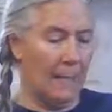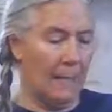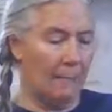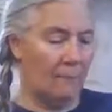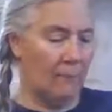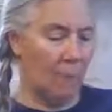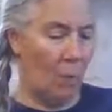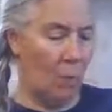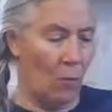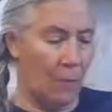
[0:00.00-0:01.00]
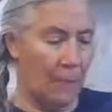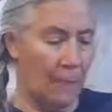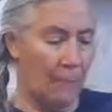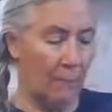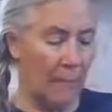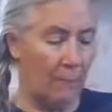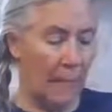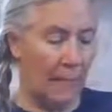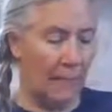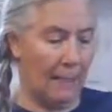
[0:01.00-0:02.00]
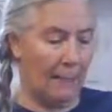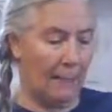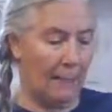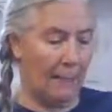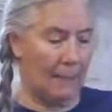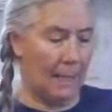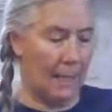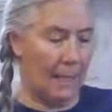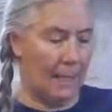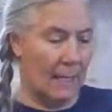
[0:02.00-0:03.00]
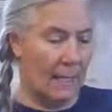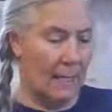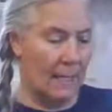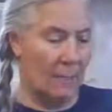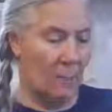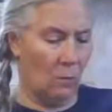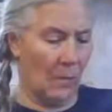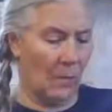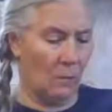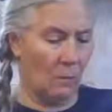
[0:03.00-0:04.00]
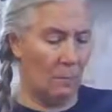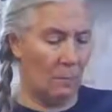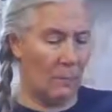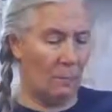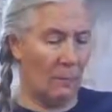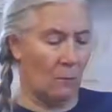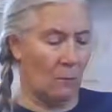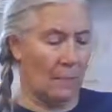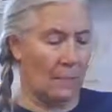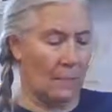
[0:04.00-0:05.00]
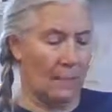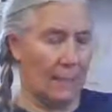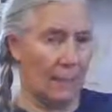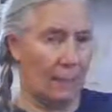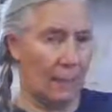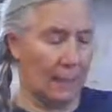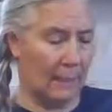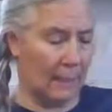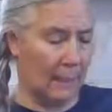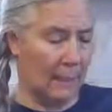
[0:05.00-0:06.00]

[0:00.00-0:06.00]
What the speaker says: I can feel the whole heat of my body in this thing. I know it has tremendous power. It's a secret thing.